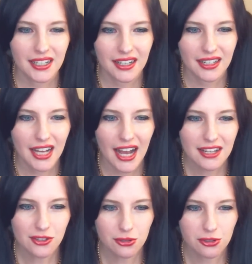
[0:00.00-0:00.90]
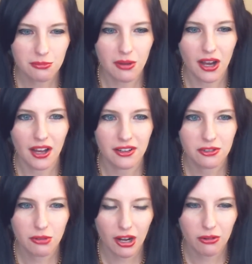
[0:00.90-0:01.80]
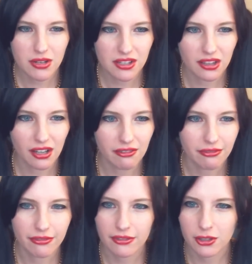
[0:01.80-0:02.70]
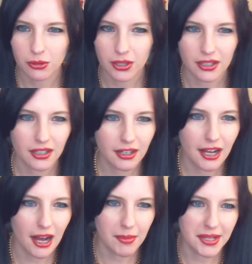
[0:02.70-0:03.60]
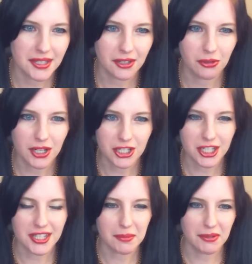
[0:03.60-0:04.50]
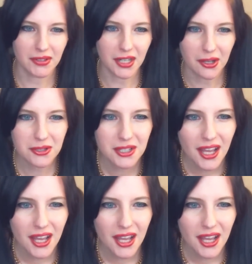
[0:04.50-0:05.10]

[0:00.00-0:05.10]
Kaiser Draman, who I always love your comments and questions on my videos.